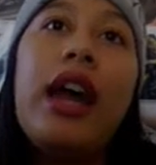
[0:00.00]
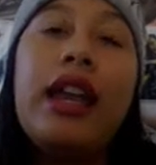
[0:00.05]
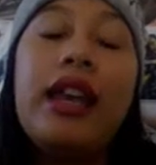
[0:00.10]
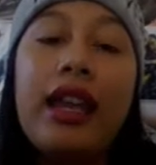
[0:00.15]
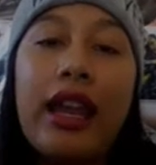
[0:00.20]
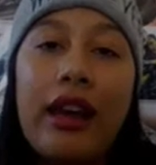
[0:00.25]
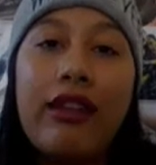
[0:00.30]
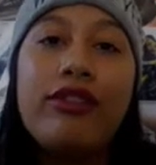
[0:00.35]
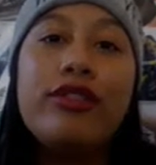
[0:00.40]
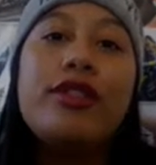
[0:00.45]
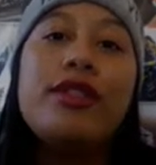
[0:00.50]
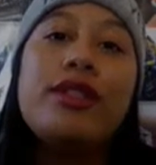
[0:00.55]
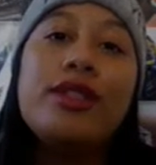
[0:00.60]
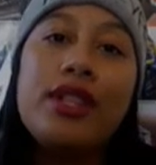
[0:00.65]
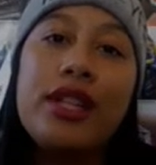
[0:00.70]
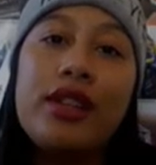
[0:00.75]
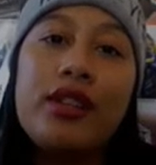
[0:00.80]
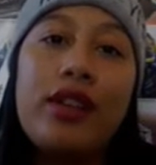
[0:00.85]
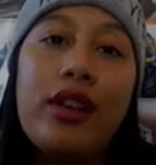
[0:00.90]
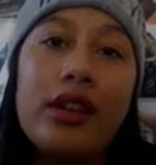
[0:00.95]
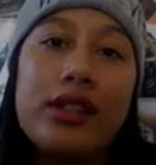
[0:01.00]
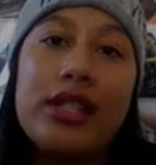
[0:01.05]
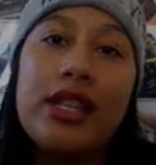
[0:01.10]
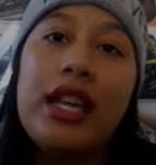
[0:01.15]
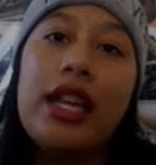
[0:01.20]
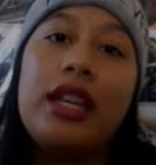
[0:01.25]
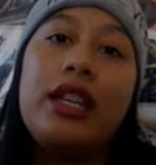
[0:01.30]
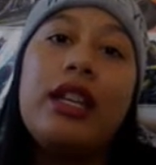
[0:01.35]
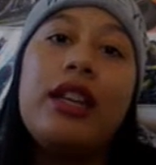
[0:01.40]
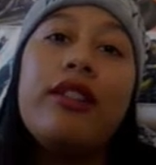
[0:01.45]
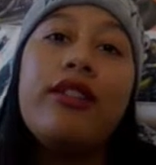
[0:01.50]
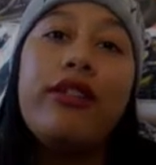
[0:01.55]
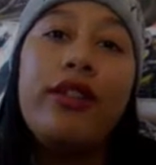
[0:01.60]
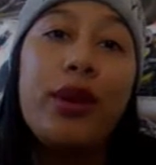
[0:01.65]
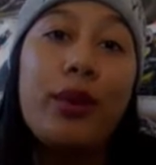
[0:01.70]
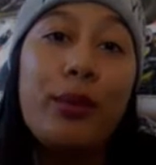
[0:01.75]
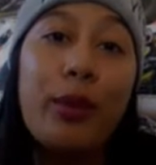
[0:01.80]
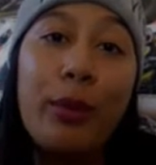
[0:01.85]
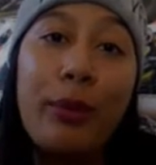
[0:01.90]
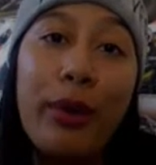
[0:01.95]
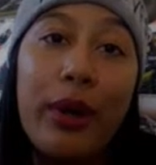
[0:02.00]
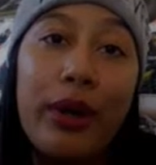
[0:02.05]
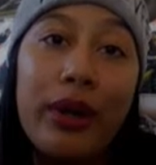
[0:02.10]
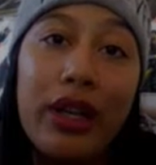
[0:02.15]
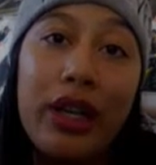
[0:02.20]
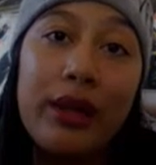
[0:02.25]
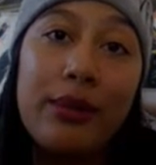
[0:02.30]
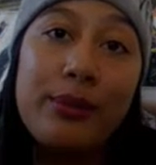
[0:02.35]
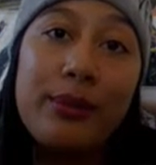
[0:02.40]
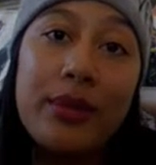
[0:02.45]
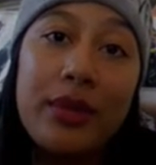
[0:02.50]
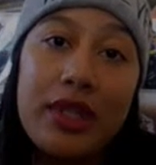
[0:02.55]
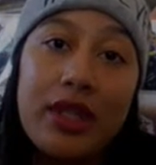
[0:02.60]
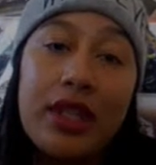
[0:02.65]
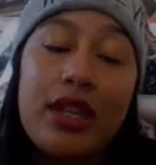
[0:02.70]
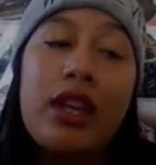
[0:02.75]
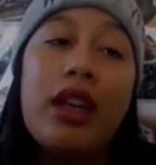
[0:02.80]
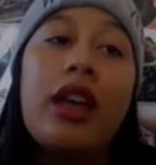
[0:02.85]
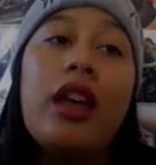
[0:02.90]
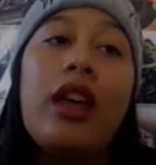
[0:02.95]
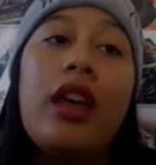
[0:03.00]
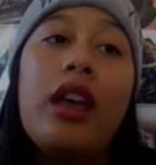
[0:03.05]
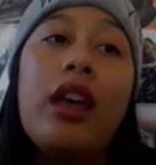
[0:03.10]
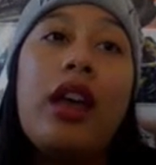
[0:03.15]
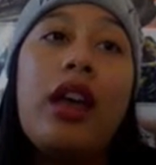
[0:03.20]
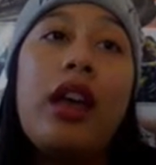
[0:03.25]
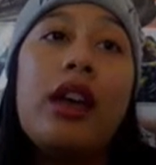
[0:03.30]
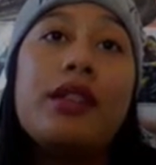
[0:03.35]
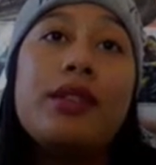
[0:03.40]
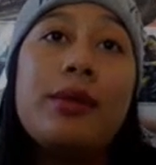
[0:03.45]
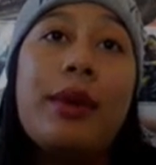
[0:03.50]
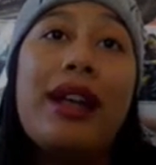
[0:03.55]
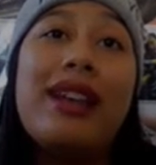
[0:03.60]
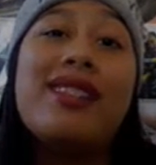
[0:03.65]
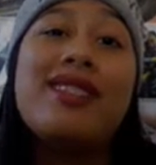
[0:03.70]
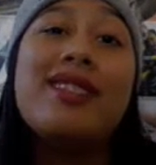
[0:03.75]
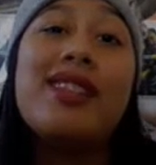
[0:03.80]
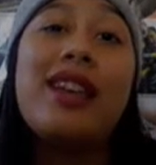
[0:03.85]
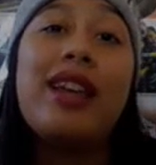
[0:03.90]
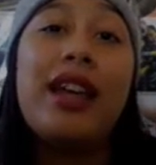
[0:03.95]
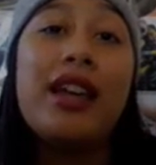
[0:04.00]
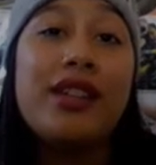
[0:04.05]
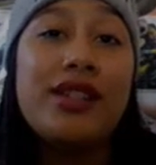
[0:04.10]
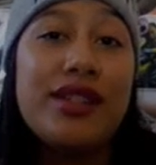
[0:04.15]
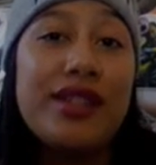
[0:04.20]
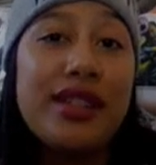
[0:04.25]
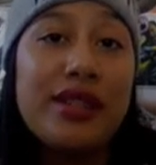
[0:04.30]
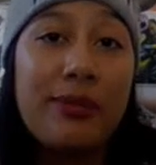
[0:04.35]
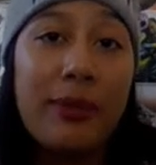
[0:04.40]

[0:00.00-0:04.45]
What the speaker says: I'd love to see Rossi getting a few more podiums, as well as Alicia